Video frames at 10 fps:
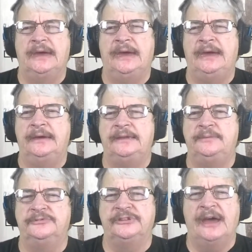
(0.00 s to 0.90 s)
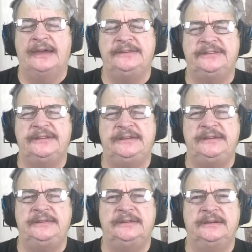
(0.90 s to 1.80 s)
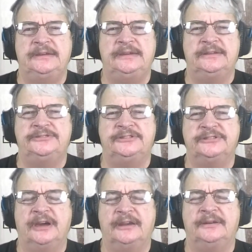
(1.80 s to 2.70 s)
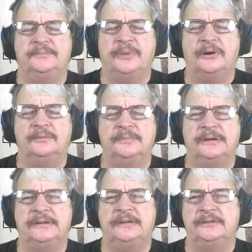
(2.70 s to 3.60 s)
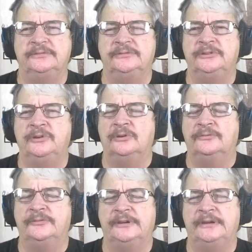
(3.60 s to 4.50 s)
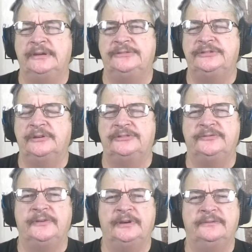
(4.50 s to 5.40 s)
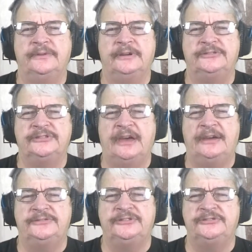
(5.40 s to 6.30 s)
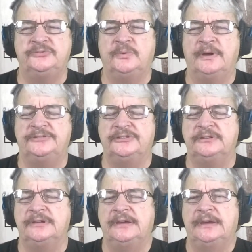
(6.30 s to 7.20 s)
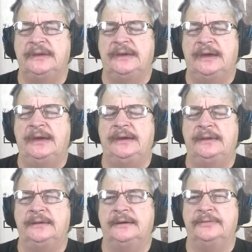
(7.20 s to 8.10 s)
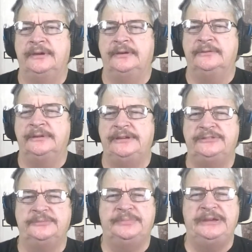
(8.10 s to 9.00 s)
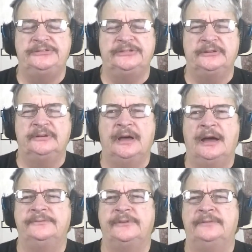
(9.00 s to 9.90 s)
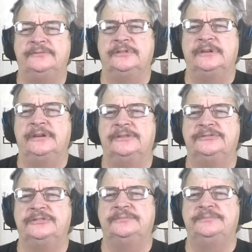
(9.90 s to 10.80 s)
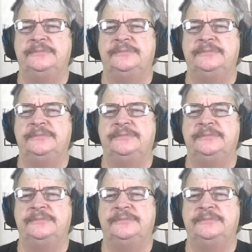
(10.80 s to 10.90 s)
And he was 19. He had just got an apartment and new girlfriend. And so it's a very, very sad situation. And they're going to need some peace in their life after this.